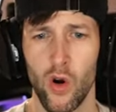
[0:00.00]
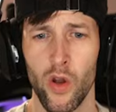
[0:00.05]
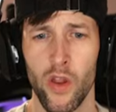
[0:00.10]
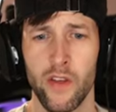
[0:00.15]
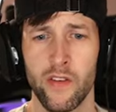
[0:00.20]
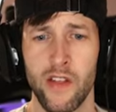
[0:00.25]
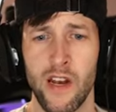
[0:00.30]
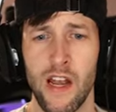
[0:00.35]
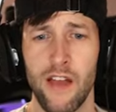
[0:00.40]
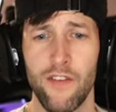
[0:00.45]
girl
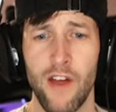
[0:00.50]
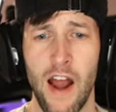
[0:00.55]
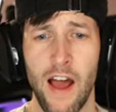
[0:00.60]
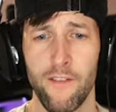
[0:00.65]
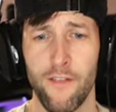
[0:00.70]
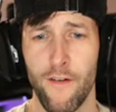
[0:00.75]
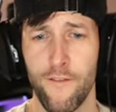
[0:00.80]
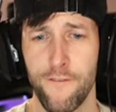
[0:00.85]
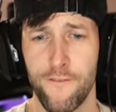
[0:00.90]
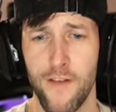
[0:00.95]
doesn't even
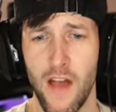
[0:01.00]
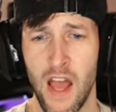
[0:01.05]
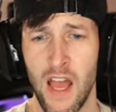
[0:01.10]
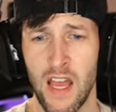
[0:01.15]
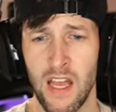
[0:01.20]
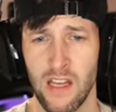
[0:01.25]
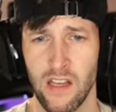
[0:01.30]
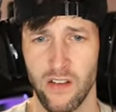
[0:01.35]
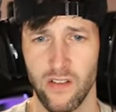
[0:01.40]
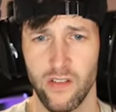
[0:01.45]
have a
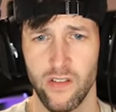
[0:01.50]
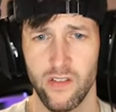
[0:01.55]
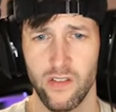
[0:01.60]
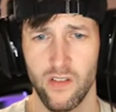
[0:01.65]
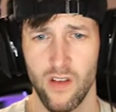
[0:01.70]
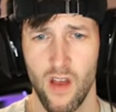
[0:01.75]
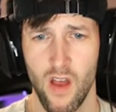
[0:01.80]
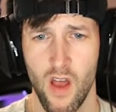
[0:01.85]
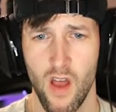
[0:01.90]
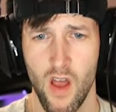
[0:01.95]

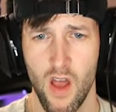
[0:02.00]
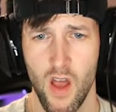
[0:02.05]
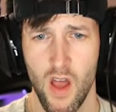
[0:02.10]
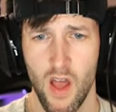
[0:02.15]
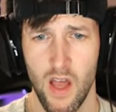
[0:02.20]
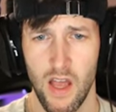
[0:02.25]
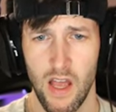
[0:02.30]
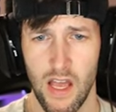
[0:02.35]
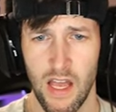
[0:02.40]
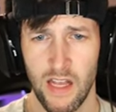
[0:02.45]
face.
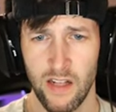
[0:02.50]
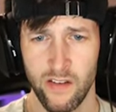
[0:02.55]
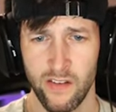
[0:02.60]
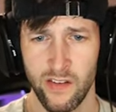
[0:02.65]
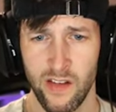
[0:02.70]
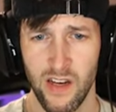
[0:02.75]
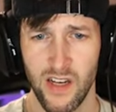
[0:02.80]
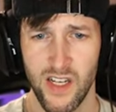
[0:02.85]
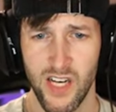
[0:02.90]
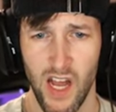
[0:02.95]

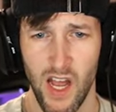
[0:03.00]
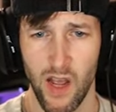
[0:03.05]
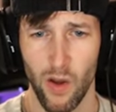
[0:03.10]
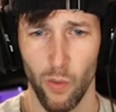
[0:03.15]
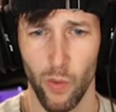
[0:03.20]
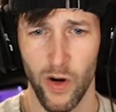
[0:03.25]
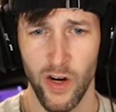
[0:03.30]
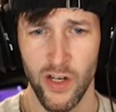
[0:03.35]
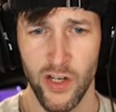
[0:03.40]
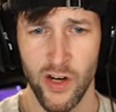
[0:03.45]
Tay,
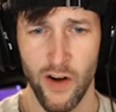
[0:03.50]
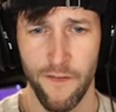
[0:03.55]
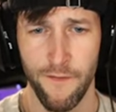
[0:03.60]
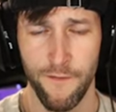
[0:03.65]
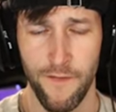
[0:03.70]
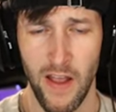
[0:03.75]
where did your